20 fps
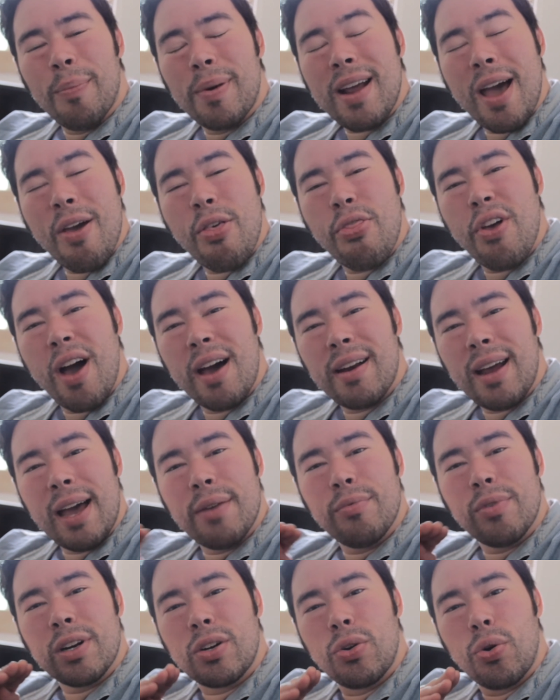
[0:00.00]
but I thought
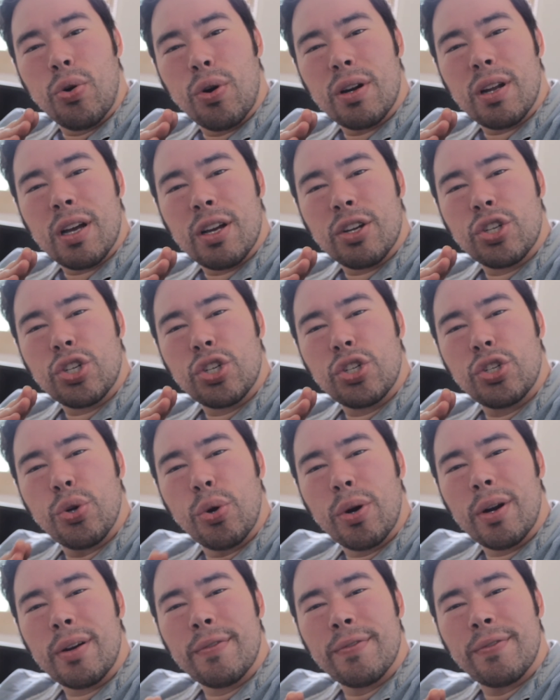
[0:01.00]
I'd record a
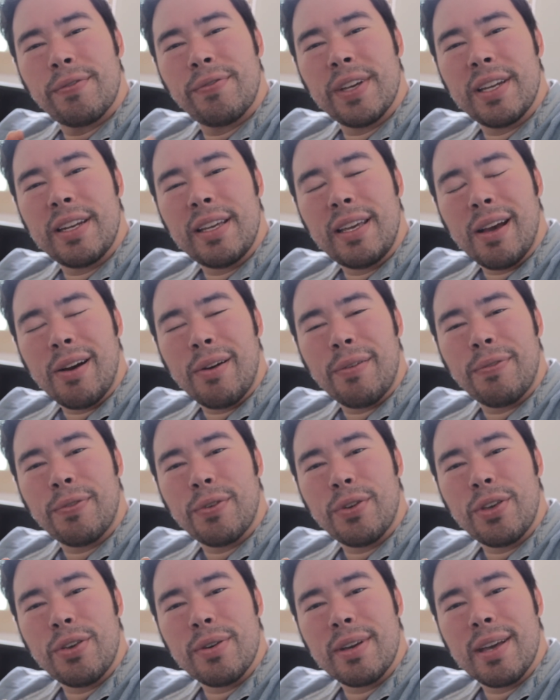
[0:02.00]
short video
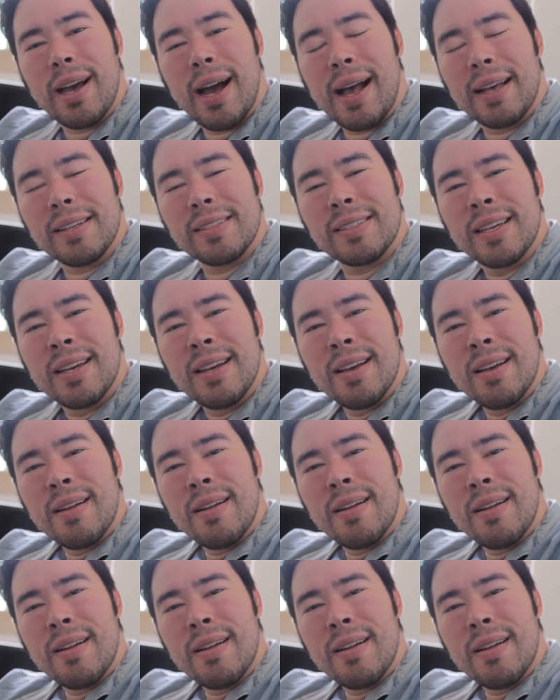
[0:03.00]
for you guys.